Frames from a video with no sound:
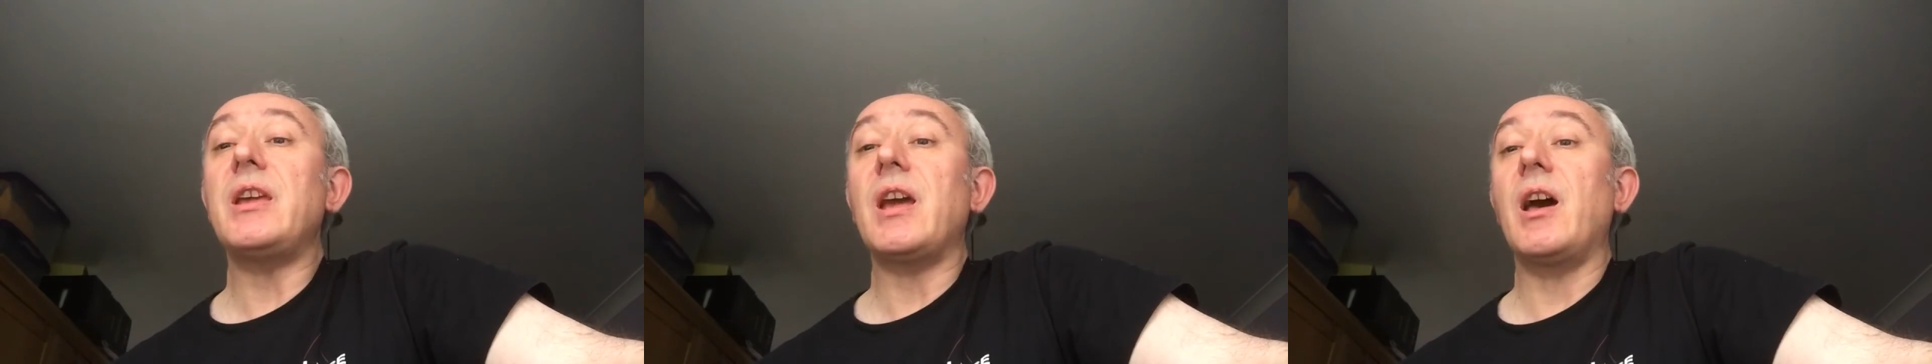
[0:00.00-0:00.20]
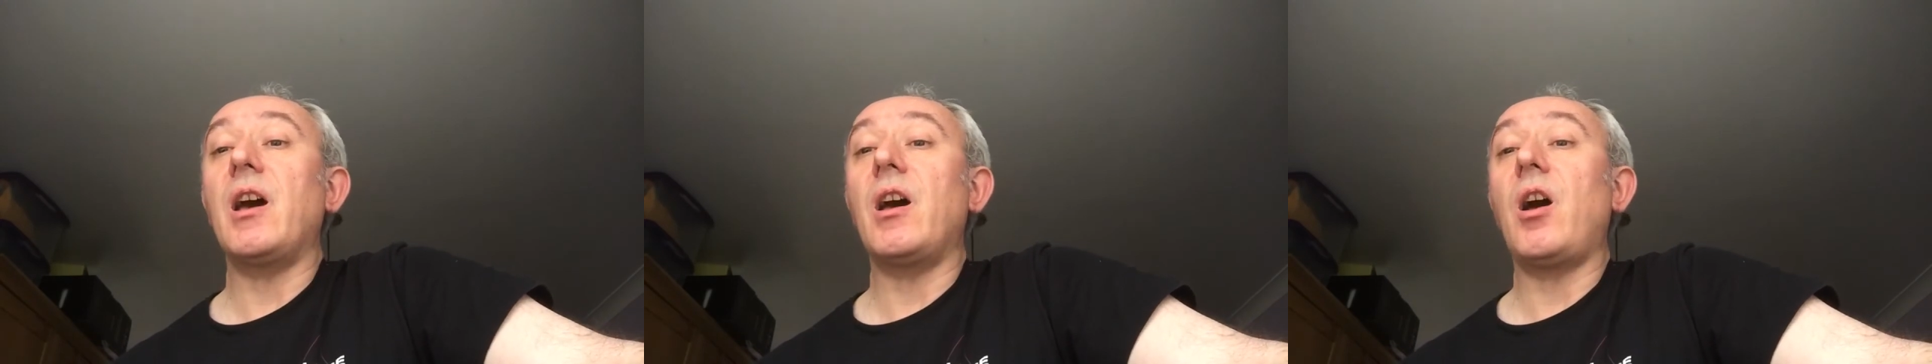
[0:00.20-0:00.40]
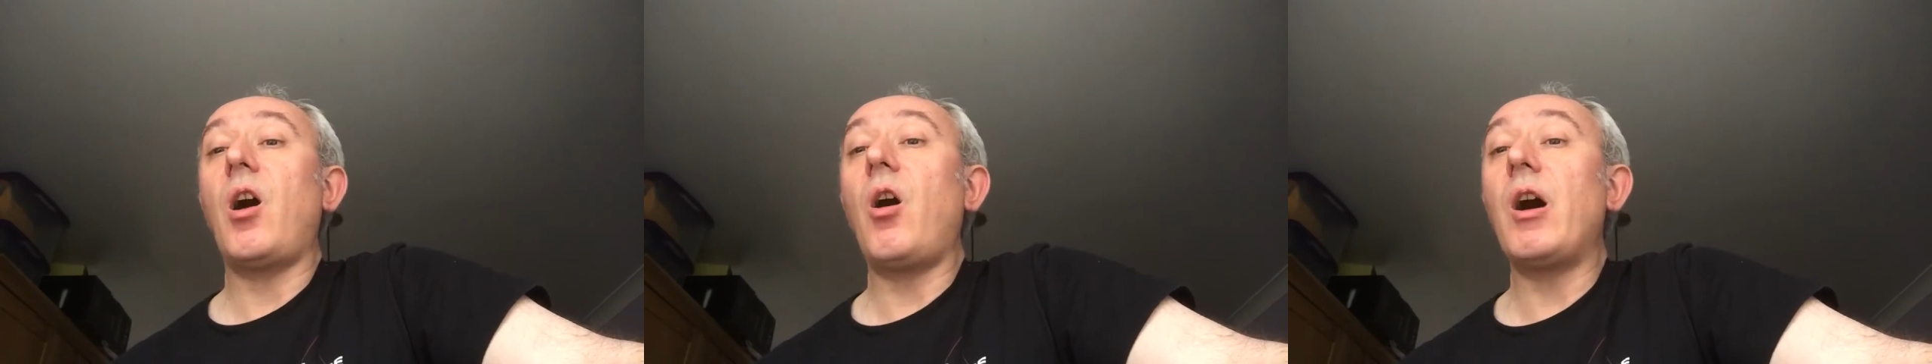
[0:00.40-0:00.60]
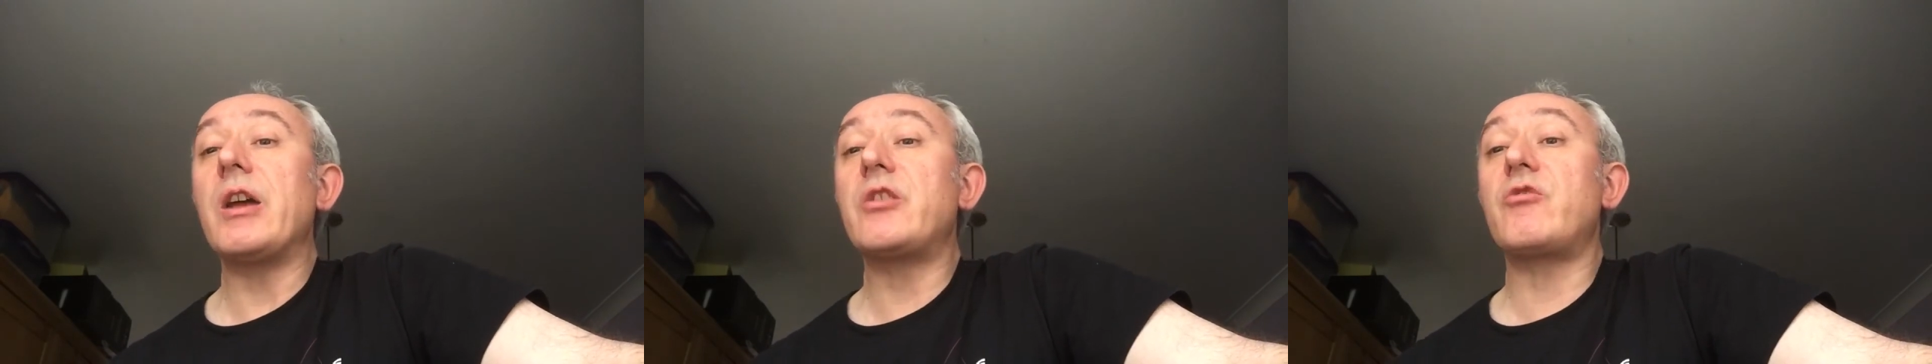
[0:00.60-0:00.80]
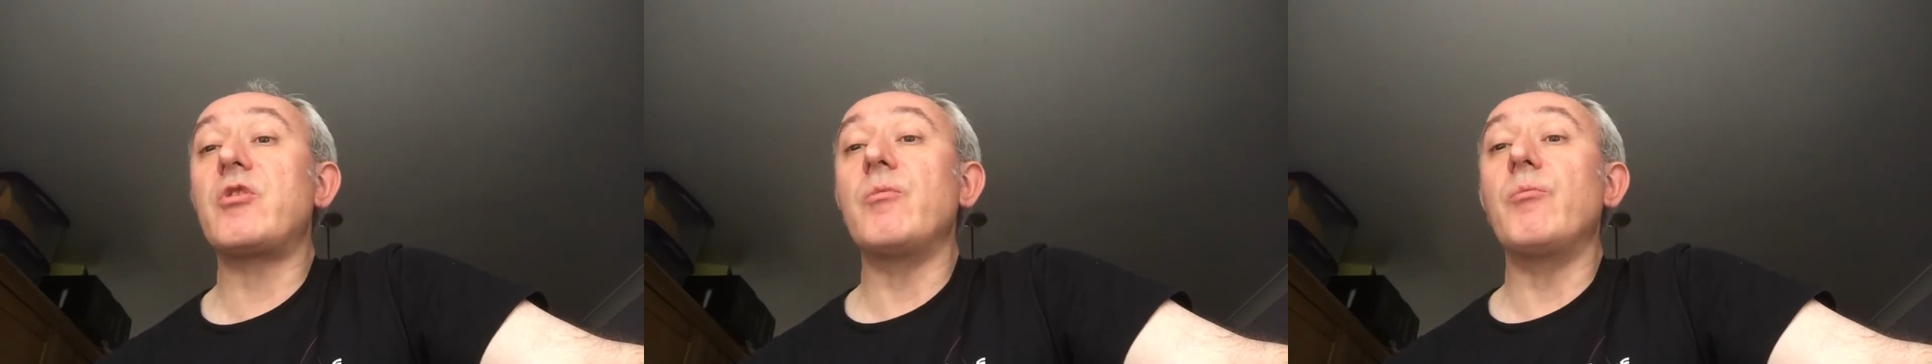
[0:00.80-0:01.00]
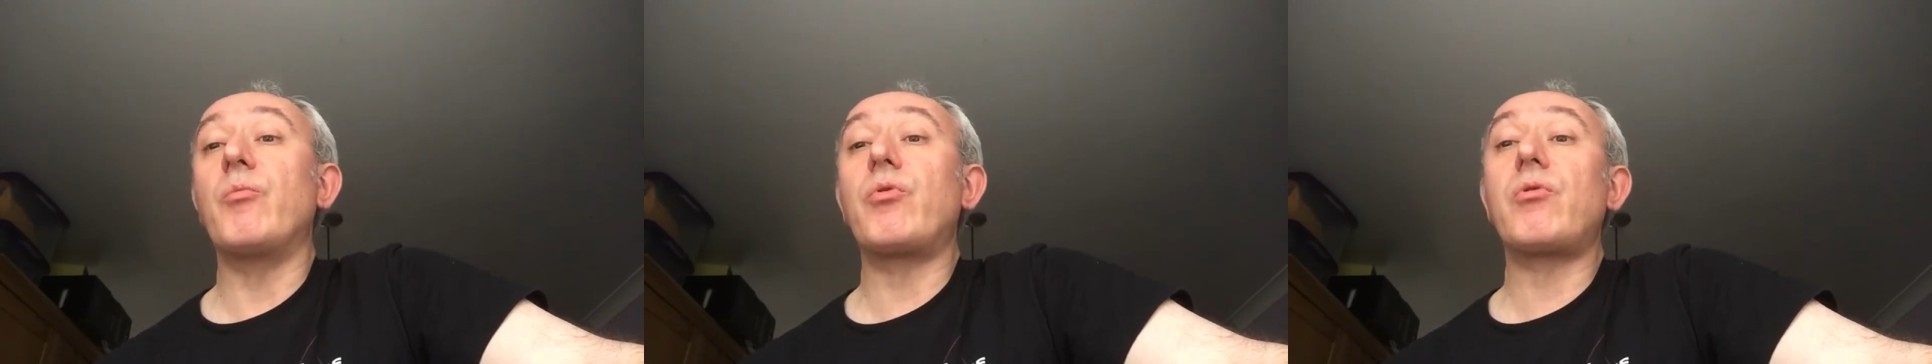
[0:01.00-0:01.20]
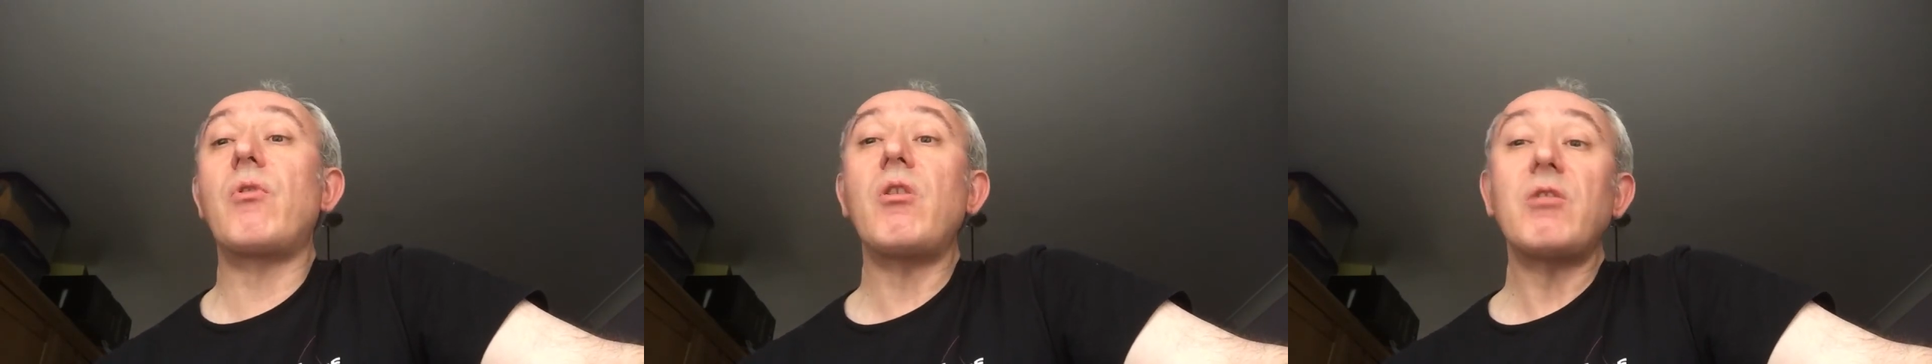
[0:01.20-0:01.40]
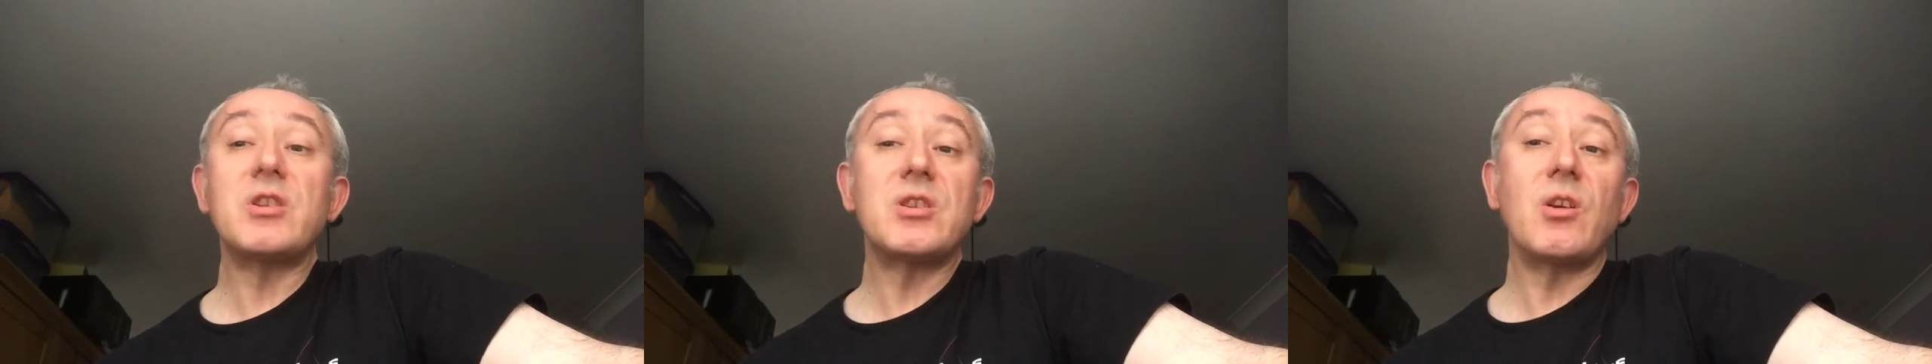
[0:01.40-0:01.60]
hydrogen
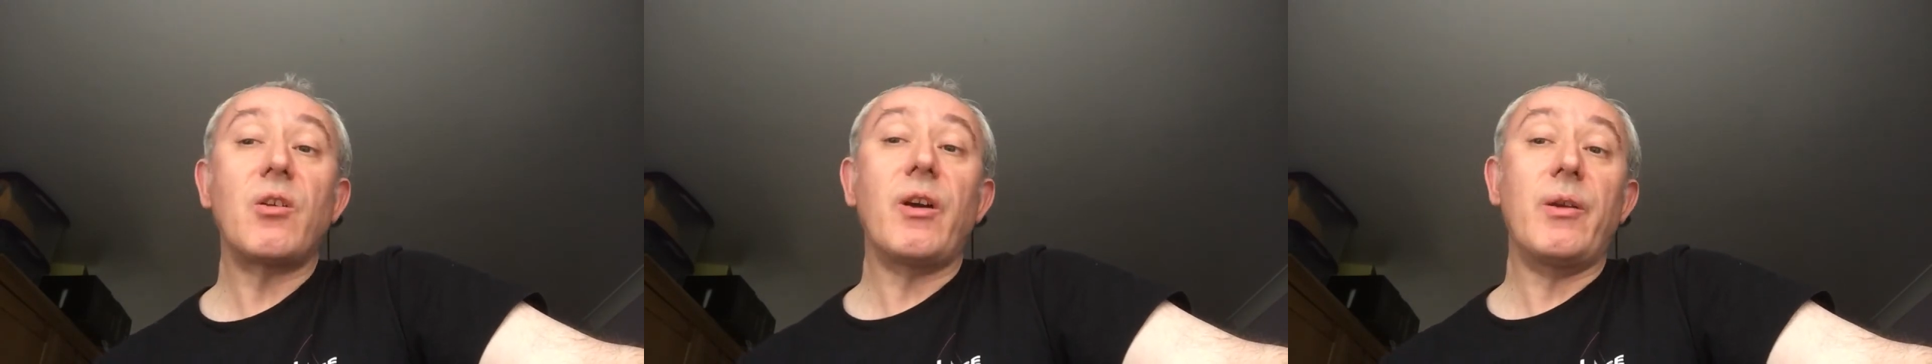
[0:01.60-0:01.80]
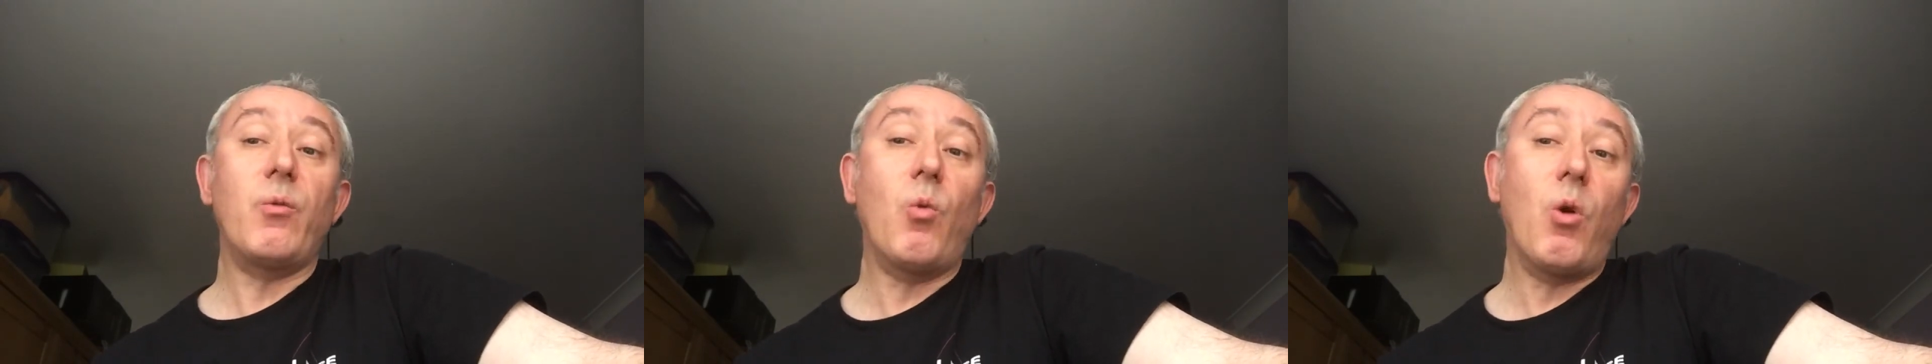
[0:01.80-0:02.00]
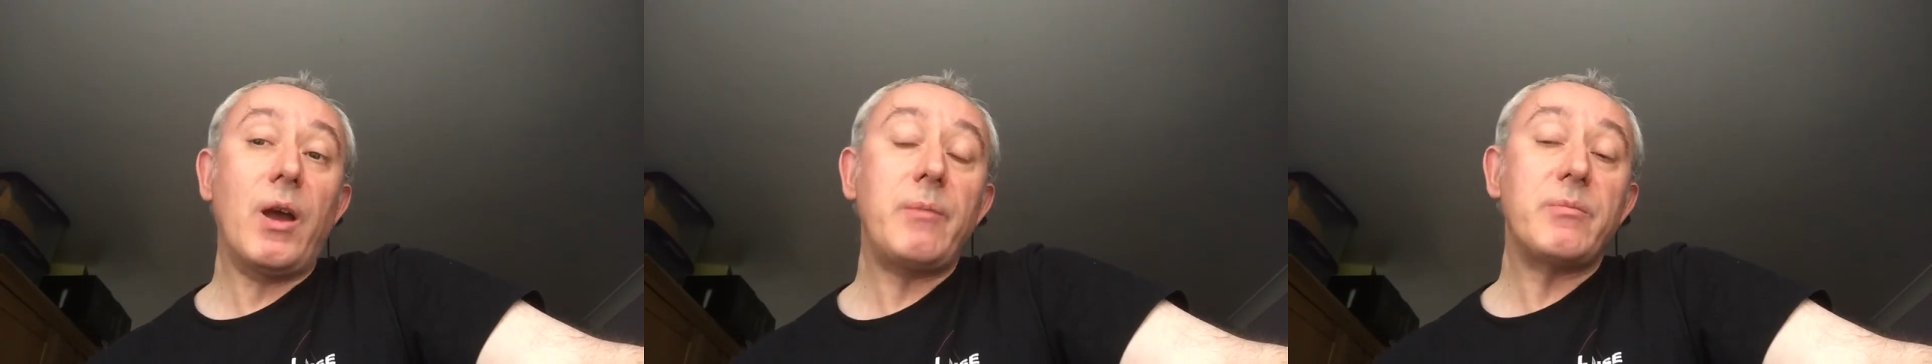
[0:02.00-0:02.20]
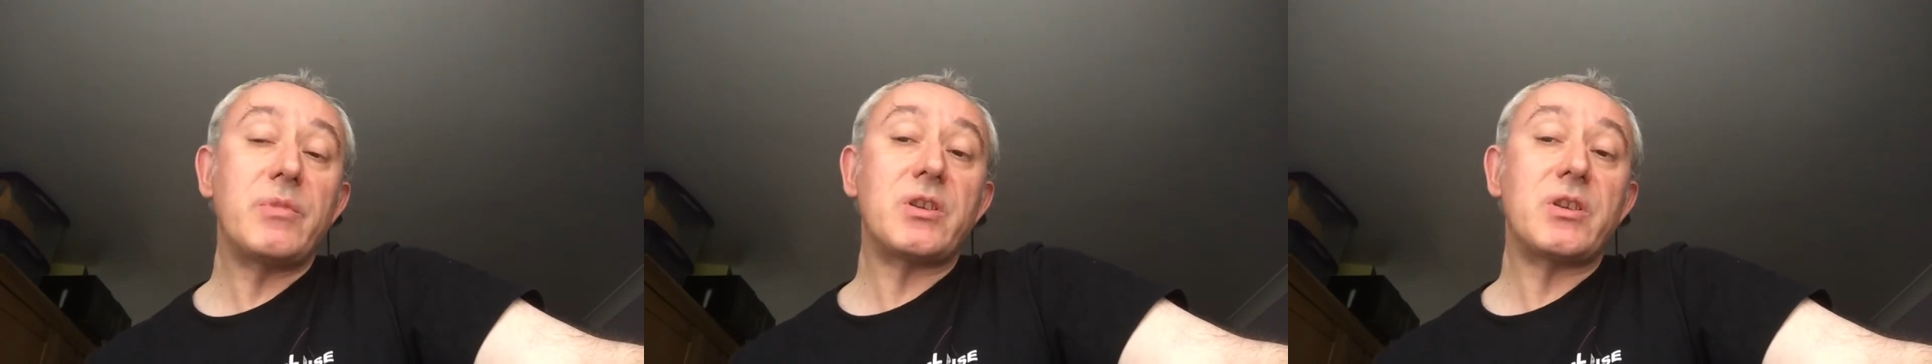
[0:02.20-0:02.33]
peroxide wipes,